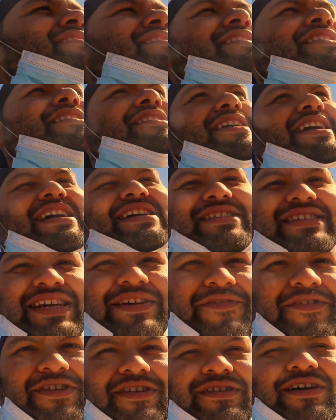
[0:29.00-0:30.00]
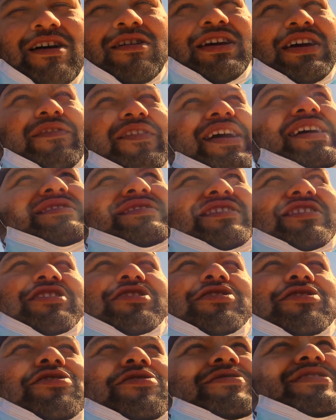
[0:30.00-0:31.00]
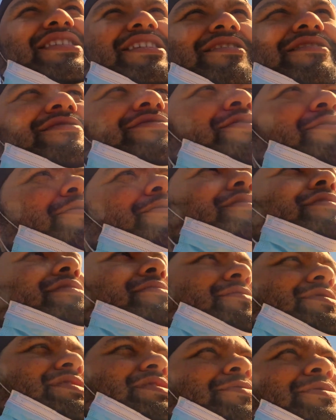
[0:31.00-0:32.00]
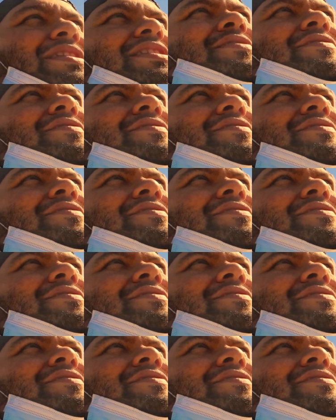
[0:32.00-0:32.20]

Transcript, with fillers: I guess give you I'll give you guys a little hotel tour once we get